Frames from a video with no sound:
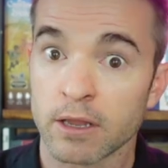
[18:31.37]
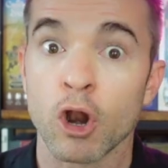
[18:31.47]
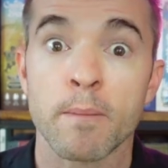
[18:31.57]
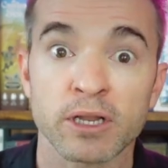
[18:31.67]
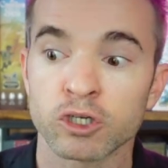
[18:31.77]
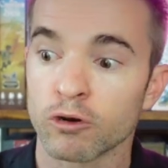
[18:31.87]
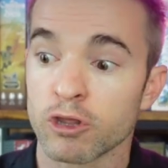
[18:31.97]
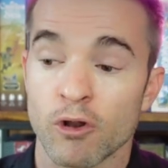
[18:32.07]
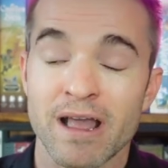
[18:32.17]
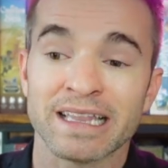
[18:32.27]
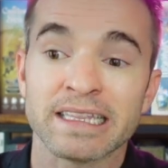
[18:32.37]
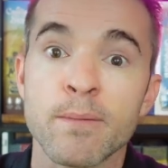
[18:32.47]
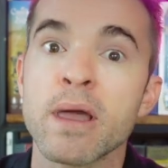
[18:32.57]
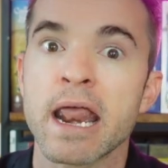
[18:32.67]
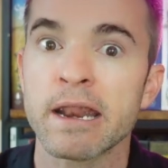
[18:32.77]
I mentioned earlier,
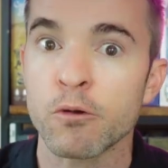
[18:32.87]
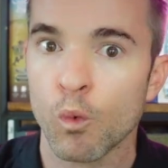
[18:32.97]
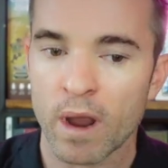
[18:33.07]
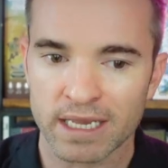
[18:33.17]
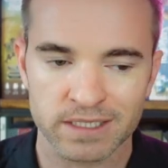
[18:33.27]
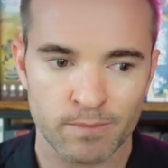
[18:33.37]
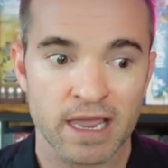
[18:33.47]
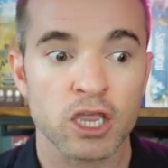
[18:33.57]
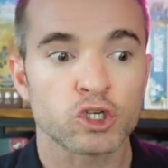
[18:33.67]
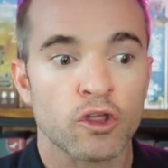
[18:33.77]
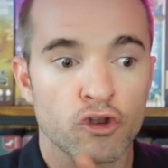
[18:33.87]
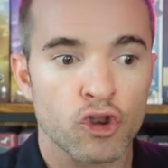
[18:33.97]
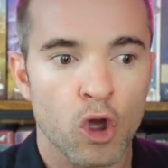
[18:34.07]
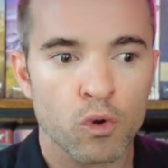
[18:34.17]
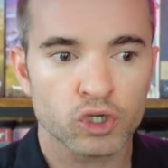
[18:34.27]
eliminating waste, making sure that
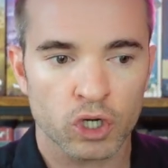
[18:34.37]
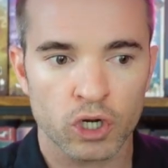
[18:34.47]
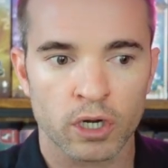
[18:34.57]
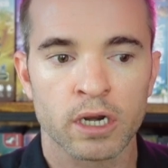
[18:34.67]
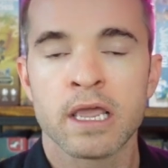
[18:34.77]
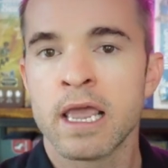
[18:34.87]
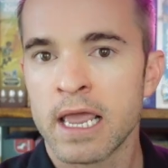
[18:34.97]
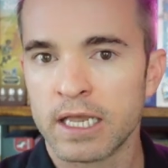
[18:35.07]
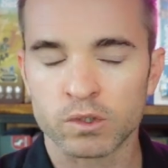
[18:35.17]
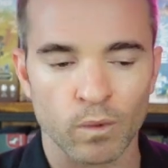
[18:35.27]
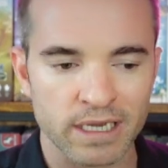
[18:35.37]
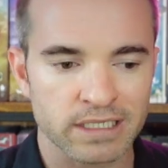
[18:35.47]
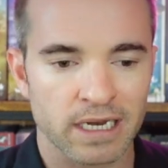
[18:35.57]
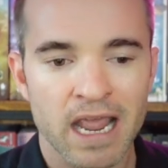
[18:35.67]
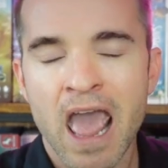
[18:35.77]
no turn is
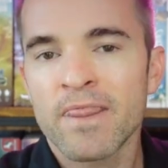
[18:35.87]
wasted.